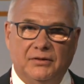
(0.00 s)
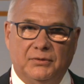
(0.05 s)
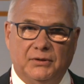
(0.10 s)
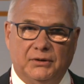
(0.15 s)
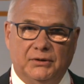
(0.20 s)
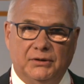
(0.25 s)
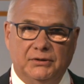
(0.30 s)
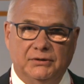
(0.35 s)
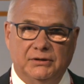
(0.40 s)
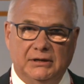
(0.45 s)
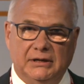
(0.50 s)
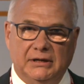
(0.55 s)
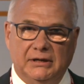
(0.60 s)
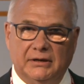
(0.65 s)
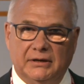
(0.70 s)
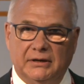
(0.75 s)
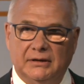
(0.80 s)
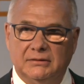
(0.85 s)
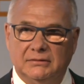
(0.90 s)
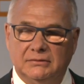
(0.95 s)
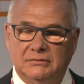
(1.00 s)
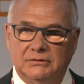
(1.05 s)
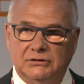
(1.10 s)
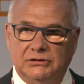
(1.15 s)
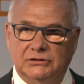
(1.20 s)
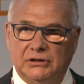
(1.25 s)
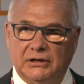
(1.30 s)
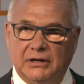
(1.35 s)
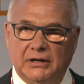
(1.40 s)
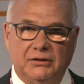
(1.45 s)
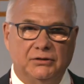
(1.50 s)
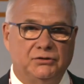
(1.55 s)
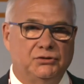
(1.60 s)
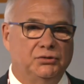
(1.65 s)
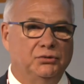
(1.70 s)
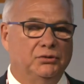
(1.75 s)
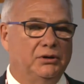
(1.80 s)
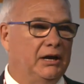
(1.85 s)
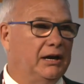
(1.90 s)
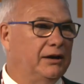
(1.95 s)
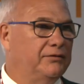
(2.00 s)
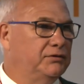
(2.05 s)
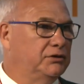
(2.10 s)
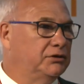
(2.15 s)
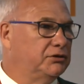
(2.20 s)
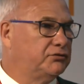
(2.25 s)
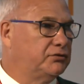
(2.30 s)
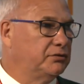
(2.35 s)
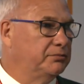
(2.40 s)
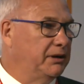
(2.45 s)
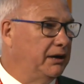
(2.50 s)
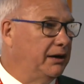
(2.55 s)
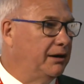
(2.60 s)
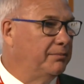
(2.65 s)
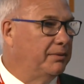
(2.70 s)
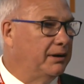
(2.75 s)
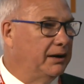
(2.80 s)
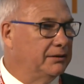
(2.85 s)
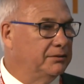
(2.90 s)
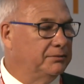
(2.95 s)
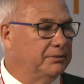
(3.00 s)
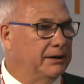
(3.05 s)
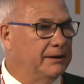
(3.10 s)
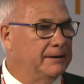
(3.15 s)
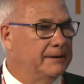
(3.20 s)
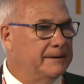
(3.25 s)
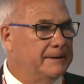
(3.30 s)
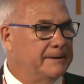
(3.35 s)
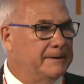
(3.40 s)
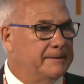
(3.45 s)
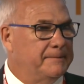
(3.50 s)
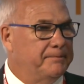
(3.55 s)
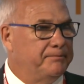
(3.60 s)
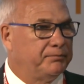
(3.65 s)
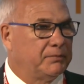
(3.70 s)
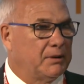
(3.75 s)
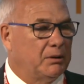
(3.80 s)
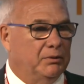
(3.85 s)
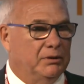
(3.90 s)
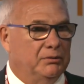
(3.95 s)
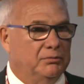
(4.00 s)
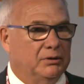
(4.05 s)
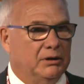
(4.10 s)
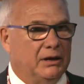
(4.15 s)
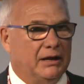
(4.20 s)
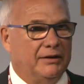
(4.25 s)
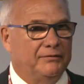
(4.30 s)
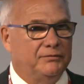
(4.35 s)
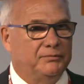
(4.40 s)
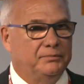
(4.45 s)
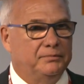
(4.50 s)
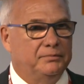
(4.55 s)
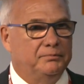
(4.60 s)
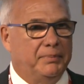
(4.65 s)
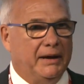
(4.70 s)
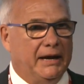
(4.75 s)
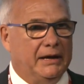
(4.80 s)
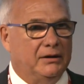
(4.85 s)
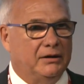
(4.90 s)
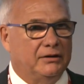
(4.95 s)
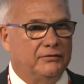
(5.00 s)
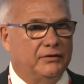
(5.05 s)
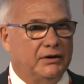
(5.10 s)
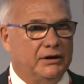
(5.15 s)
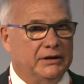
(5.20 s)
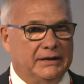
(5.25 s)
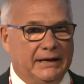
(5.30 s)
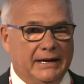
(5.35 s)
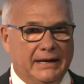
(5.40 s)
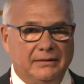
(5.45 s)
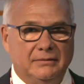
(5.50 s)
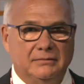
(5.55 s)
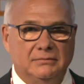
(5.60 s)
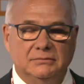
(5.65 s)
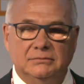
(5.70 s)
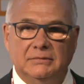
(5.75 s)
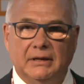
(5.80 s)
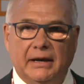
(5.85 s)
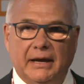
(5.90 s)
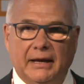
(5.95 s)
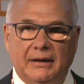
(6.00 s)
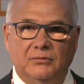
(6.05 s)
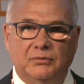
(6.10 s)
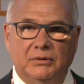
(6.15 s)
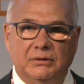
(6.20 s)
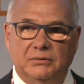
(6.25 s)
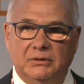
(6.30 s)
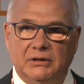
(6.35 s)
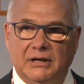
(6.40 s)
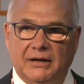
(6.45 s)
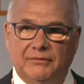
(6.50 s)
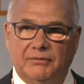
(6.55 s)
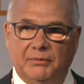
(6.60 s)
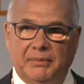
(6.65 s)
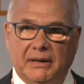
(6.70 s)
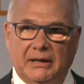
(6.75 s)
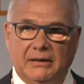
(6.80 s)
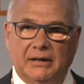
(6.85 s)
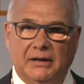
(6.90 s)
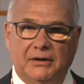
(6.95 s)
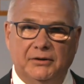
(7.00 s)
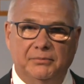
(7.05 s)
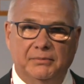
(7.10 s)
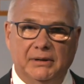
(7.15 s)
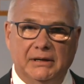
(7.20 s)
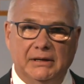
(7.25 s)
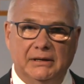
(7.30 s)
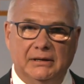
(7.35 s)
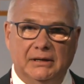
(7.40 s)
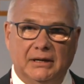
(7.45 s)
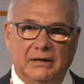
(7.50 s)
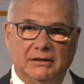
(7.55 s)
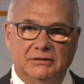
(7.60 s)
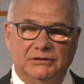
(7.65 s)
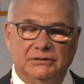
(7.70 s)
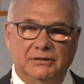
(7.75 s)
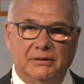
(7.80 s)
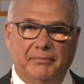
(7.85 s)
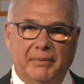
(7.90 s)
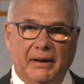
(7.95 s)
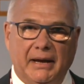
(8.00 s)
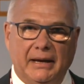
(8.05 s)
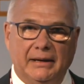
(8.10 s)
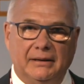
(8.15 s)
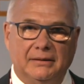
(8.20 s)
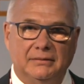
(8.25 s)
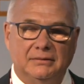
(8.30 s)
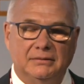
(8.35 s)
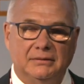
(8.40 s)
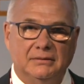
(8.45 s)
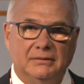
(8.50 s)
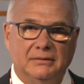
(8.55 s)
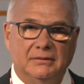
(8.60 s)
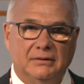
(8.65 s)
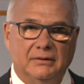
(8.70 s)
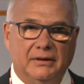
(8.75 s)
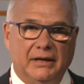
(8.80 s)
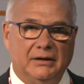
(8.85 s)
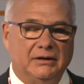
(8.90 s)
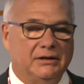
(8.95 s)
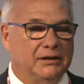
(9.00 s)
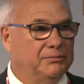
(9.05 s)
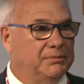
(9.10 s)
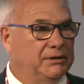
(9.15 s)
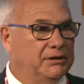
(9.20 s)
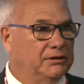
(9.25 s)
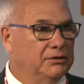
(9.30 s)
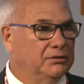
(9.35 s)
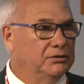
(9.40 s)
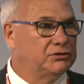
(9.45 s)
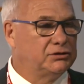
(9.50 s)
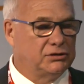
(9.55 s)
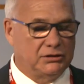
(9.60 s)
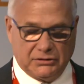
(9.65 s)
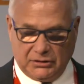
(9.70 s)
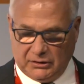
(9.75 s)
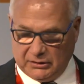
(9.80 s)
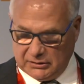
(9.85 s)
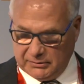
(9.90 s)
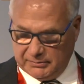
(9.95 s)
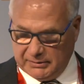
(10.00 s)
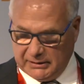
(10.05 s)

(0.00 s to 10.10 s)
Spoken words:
third year, which is another 2.5 years from now, by the way, we will have paid off our debt, and we will have about $100 million in the bank that can be used to talk